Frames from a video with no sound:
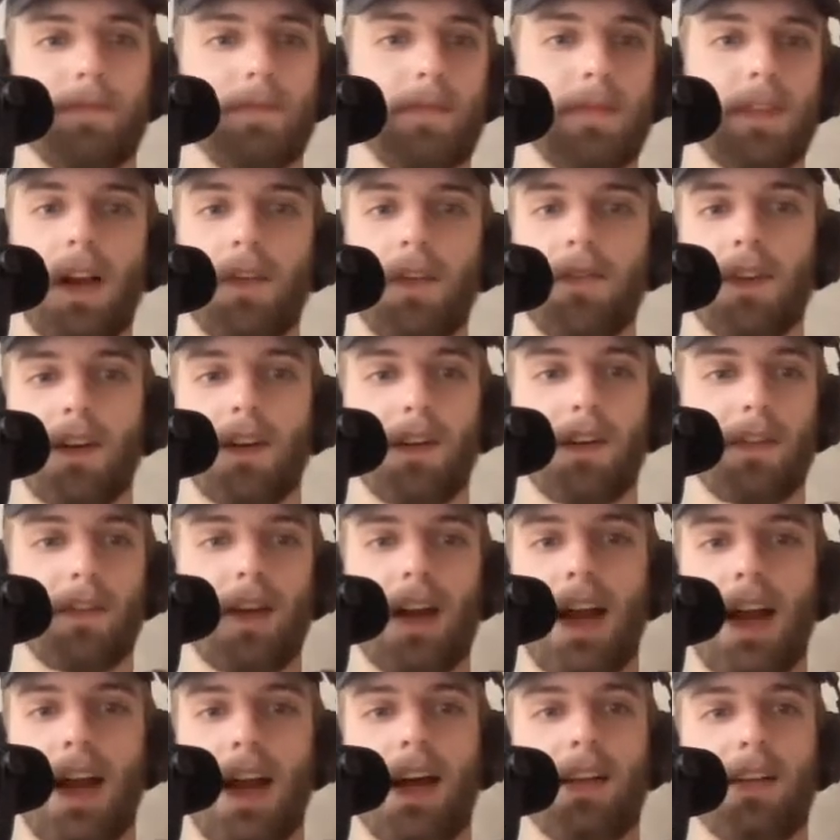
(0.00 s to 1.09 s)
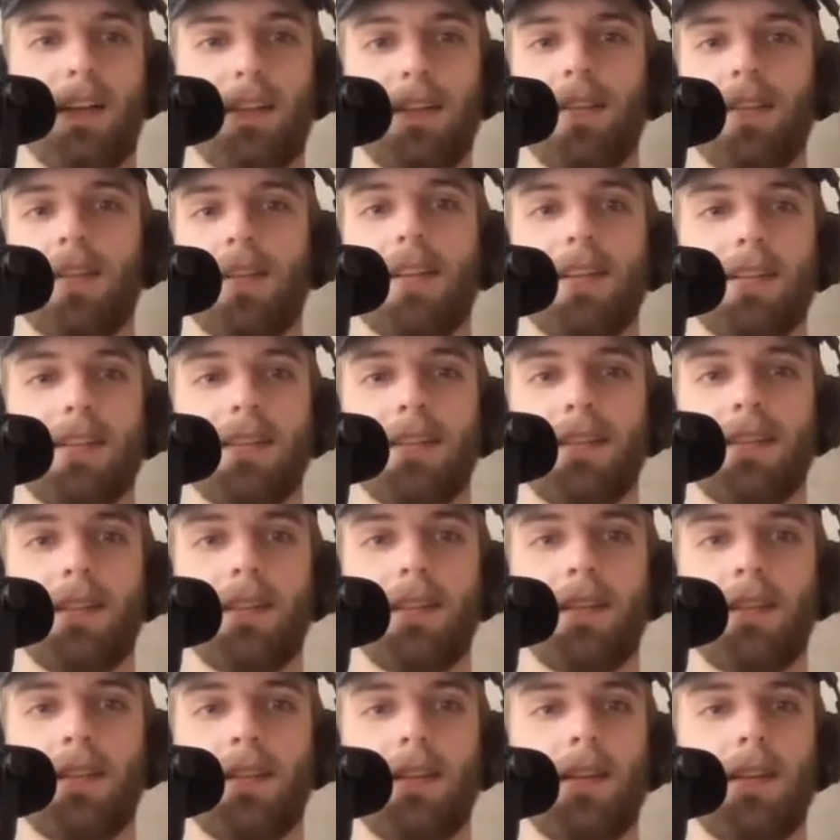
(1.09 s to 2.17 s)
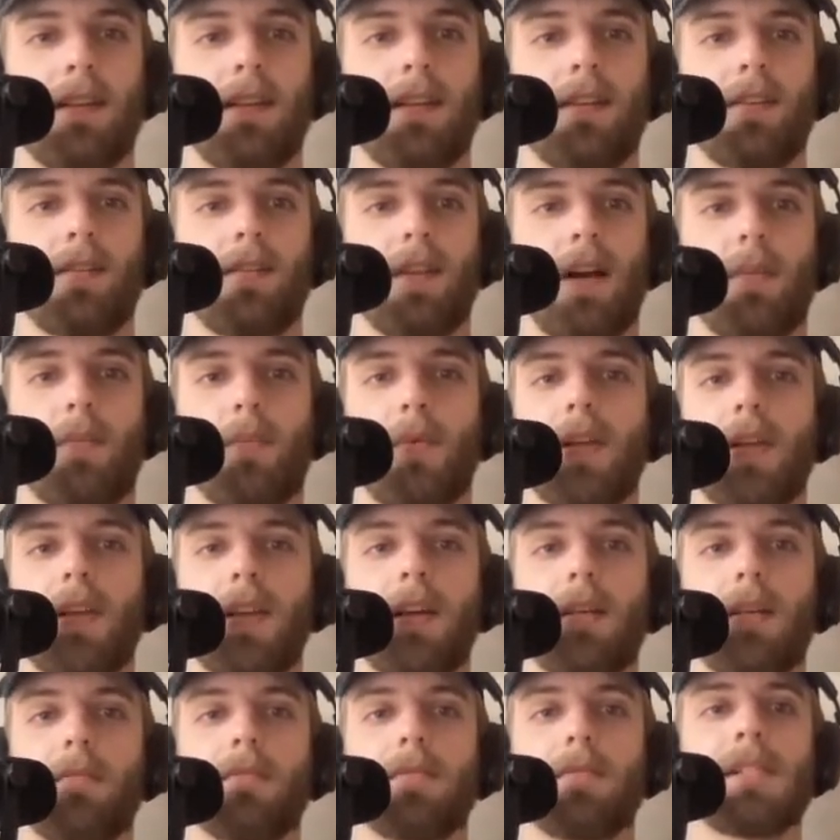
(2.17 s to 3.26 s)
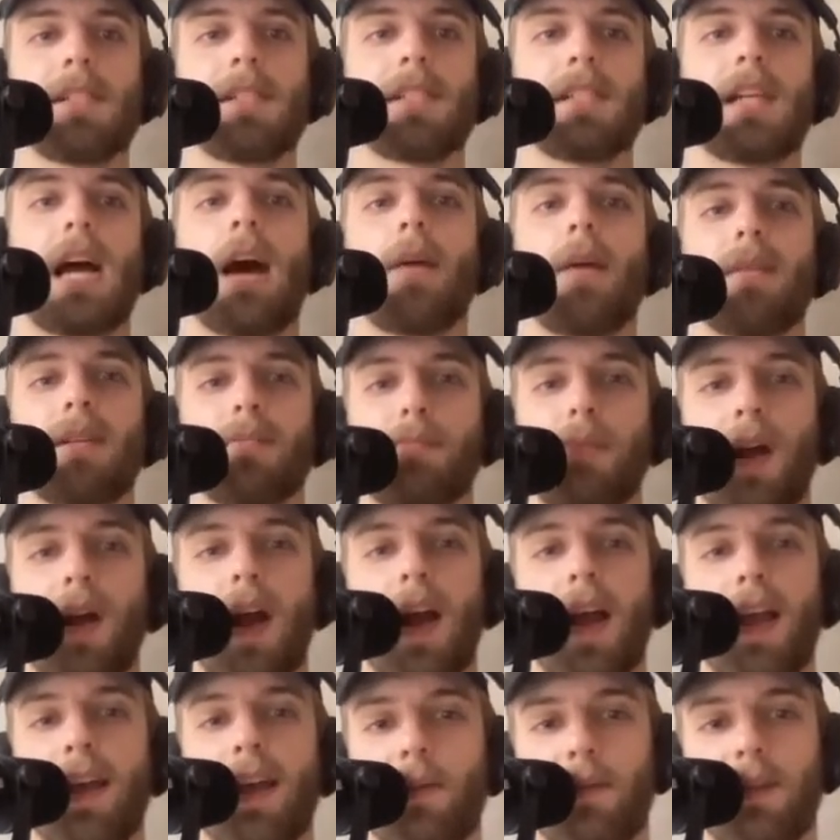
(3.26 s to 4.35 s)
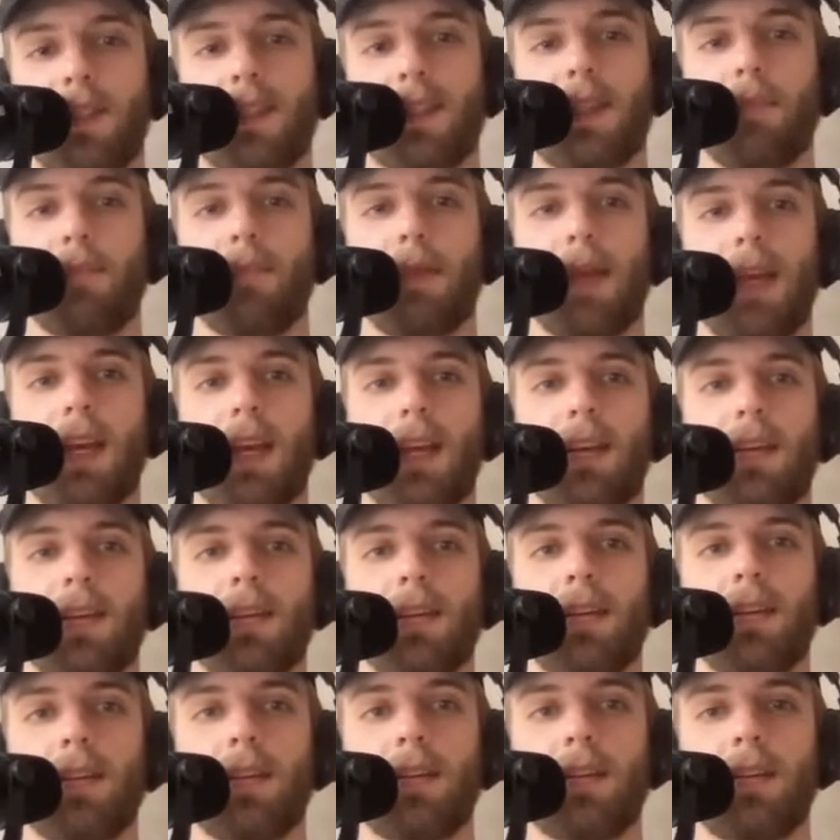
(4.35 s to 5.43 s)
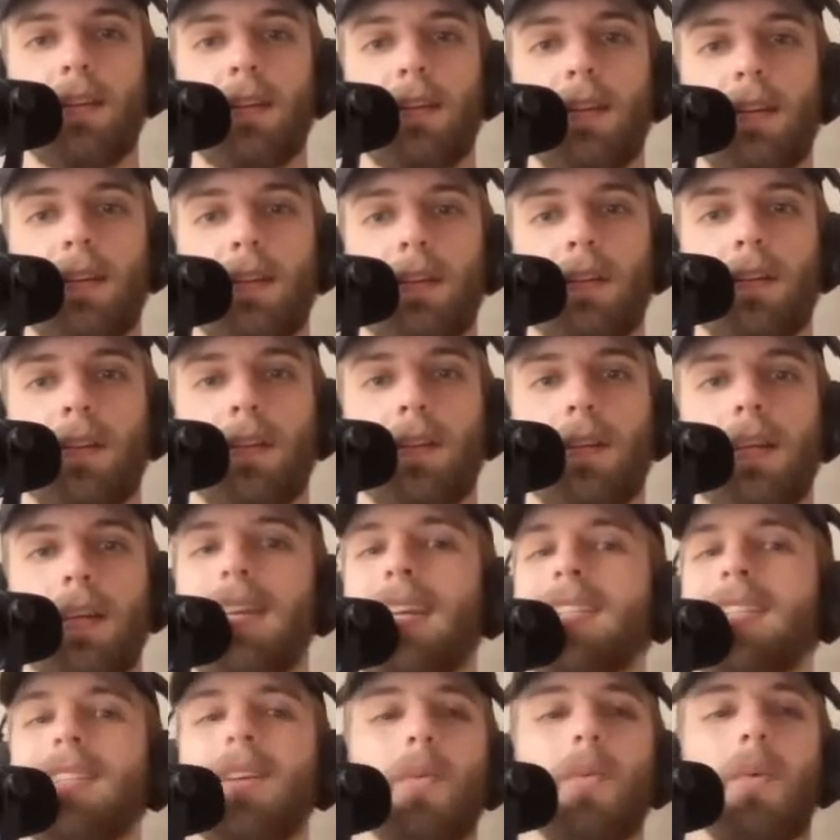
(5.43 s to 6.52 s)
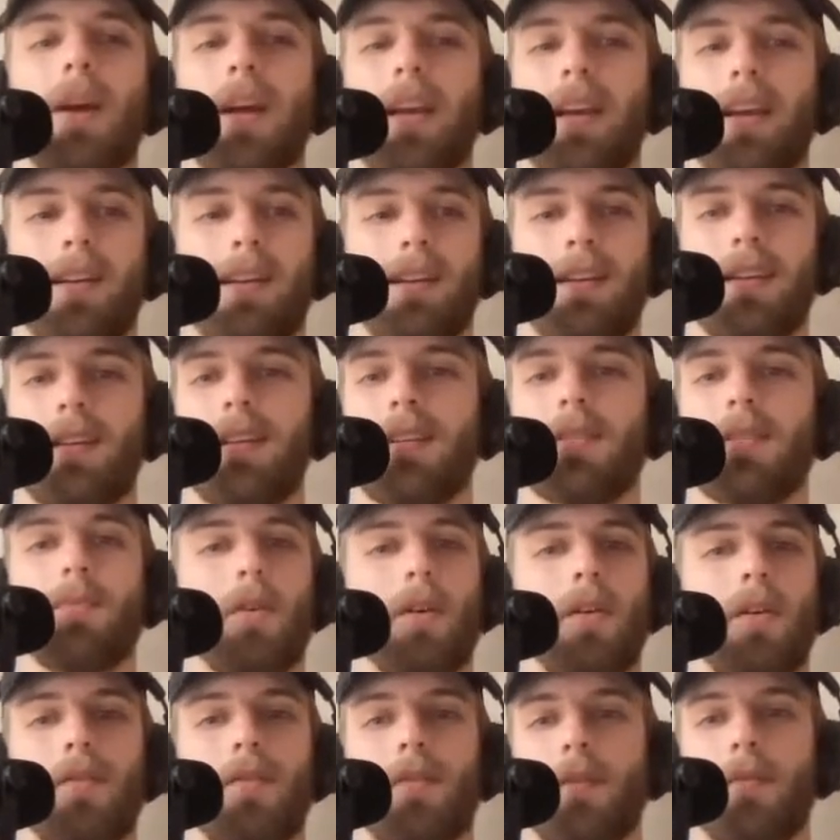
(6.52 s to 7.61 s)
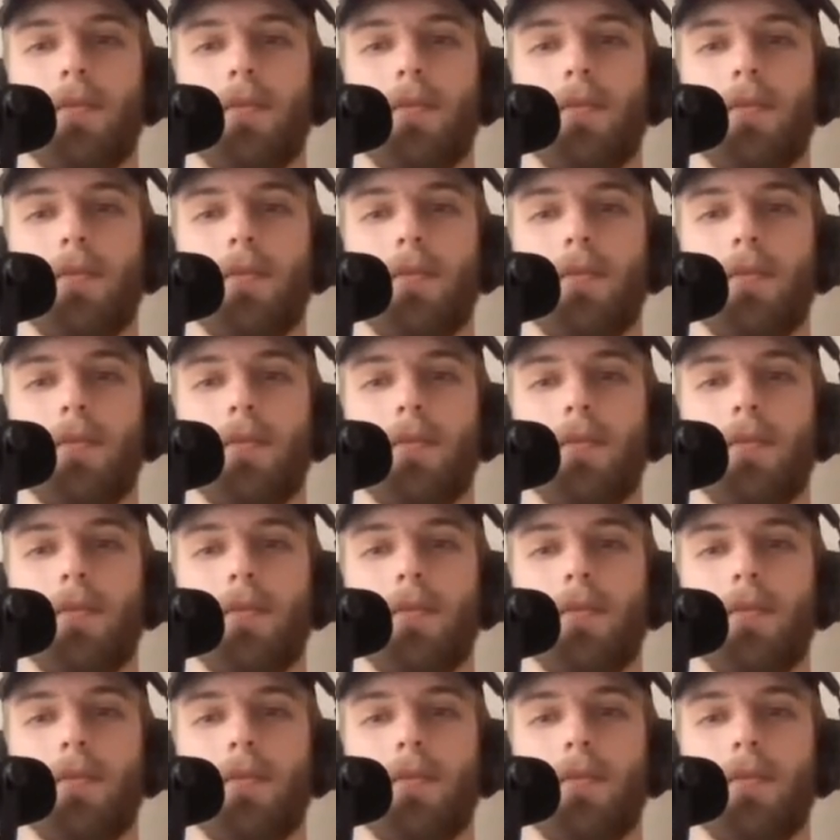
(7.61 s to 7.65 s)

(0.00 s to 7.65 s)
Cover Al and Rob Williams, Thomas what Bryant. Is Gallinari? Big, he's a wing. He's more of a